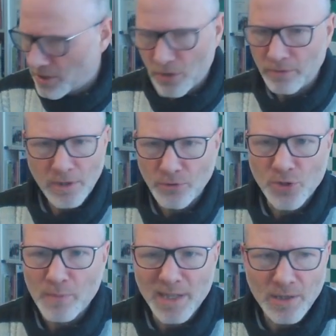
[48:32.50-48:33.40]
Don't
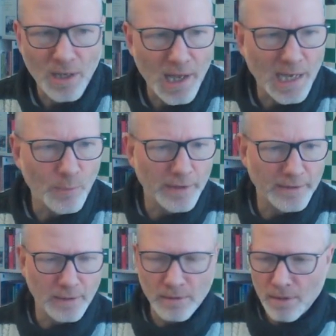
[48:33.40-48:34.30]
smash the like
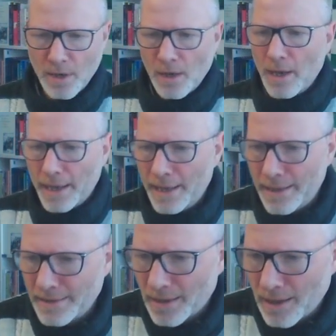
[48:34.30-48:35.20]
button.
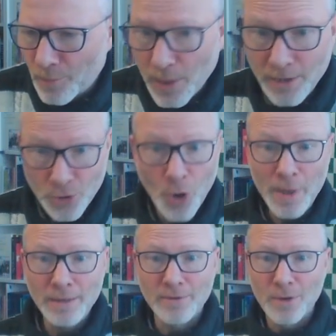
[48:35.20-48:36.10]
And please
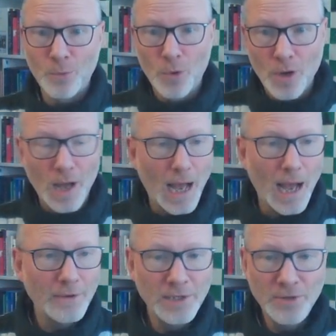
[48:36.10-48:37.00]
comment.
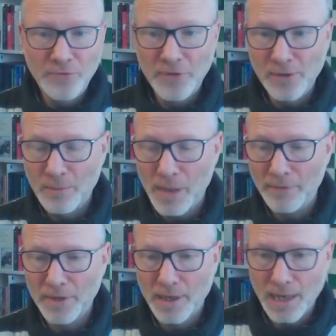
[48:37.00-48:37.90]
How did you feel about
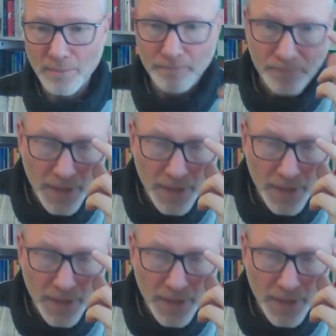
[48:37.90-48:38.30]
the game?